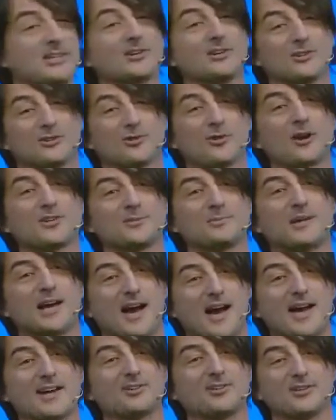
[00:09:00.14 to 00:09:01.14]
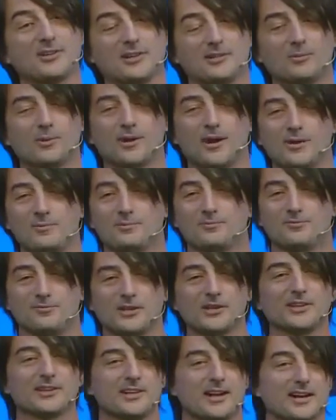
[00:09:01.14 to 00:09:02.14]
and trust me, actually, when I'm
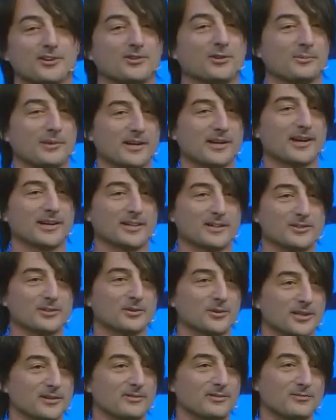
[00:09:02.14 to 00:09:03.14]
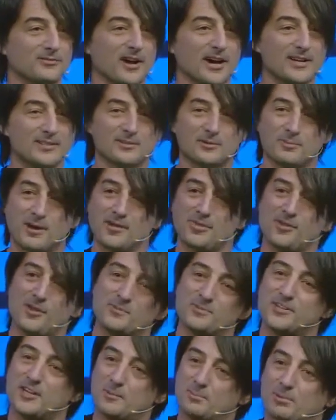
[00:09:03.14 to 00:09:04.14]
feeling natural about it, I can do it even faster. My
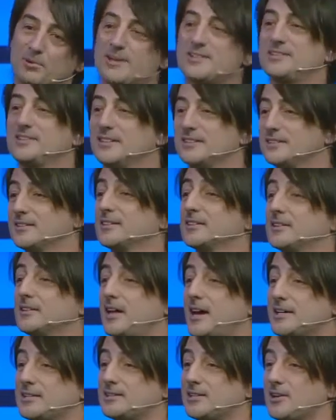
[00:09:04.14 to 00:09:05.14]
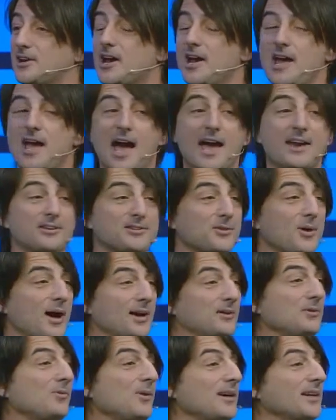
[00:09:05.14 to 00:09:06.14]
thumb's like pressing into the glass here. And so I
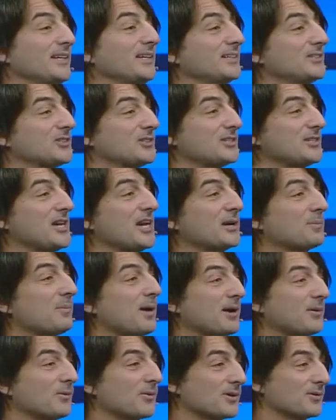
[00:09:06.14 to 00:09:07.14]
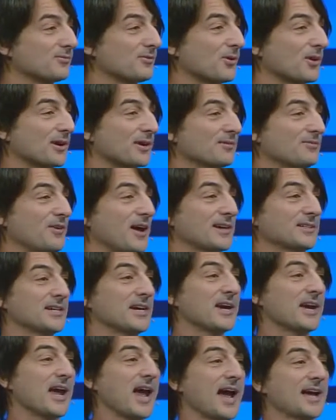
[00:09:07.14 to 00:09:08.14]
don't want you to just take my word for it. In fact,
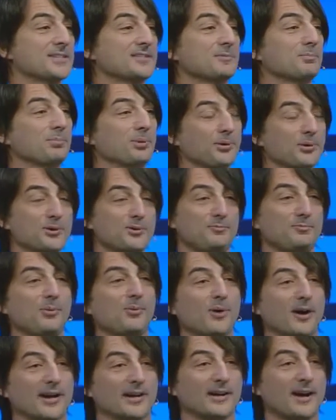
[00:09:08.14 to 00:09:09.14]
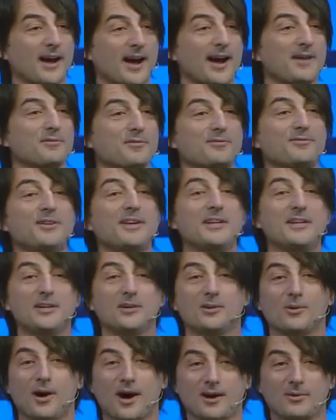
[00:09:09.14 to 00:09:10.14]
as a proof point, I have a
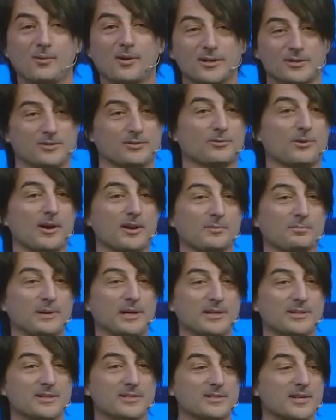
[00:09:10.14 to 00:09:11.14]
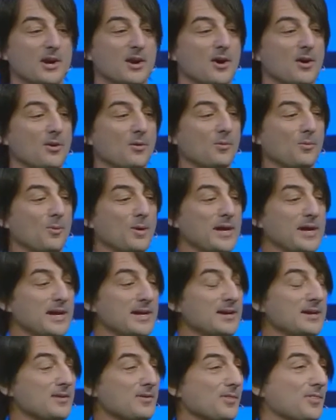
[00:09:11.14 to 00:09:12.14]
video I want to run because
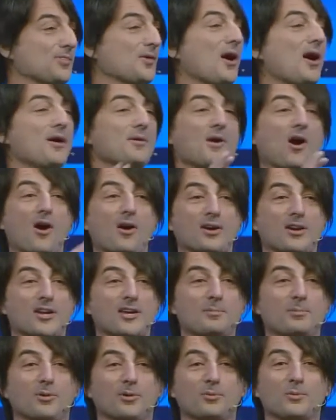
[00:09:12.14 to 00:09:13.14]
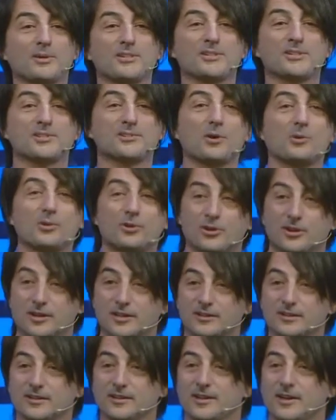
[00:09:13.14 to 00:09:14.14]
we thought our keyboard was so
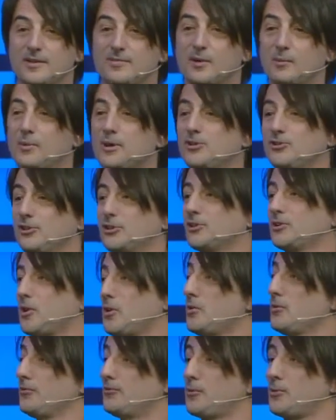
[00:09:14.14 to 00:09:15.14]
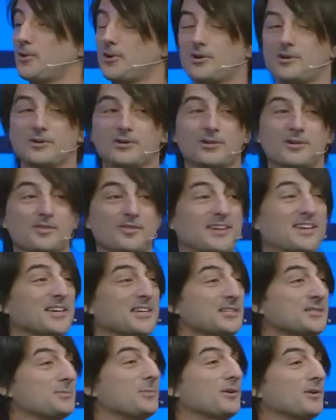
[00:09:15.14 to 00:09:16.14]
good that we should go for the
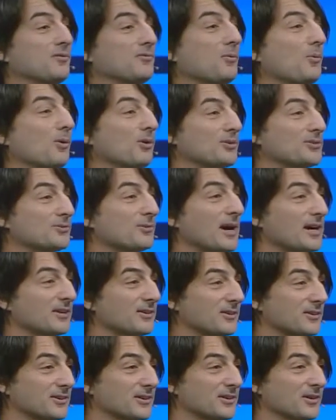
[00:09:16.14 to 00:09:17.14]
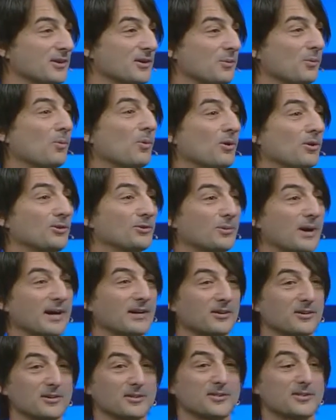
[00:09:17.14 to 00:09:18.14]
Guinness Book of World Records.
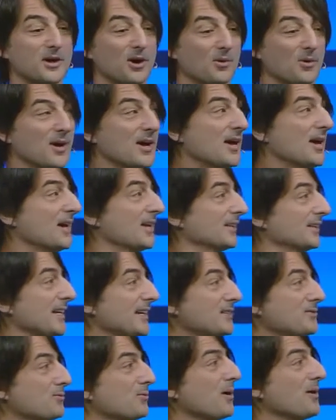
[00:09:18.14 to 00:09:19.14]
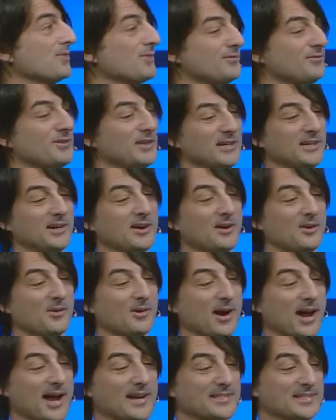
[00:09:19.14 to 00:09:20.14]
So let's run the video
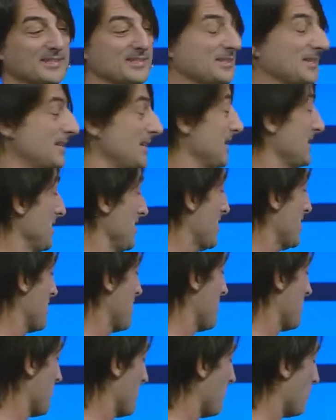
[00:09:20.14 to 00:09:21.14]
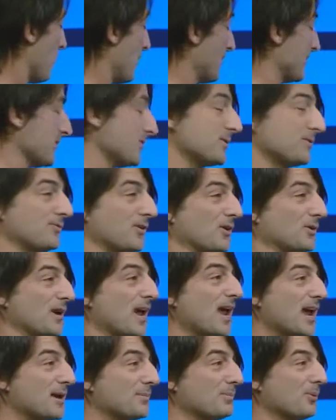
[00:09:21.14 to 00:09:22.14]
and see Windows Phone
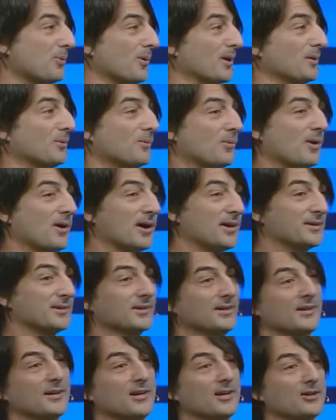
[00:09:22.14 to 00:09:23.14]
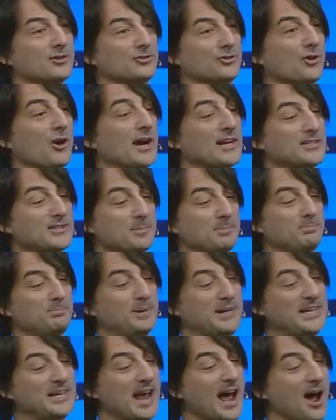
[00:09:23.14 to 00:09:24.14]
8.1 trying to
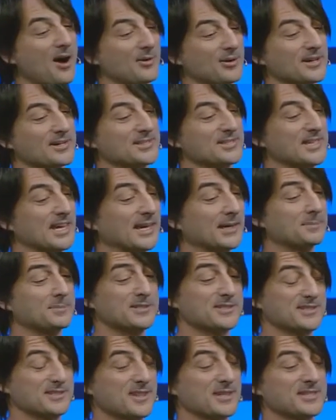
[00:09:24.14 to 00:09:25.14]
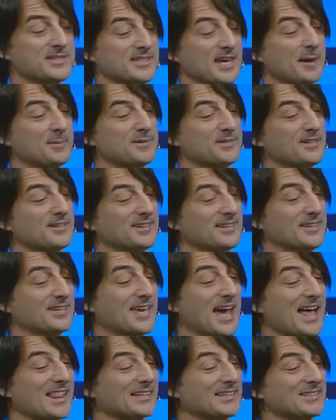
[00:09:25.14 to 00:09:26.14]
beat out the Samsung
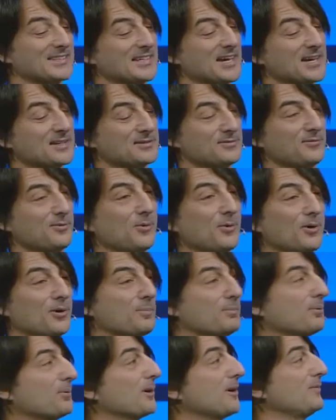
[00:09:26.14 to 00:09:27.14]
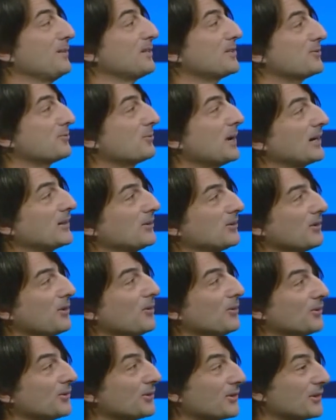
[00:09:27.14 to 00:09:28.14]
Galaxy S4 previous record
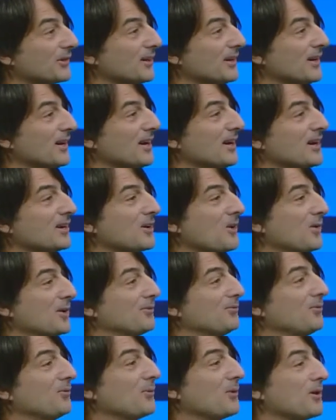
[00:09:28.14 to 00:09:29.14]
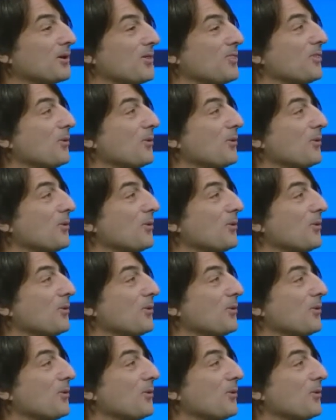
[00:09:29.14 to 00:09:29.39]
holder, going for the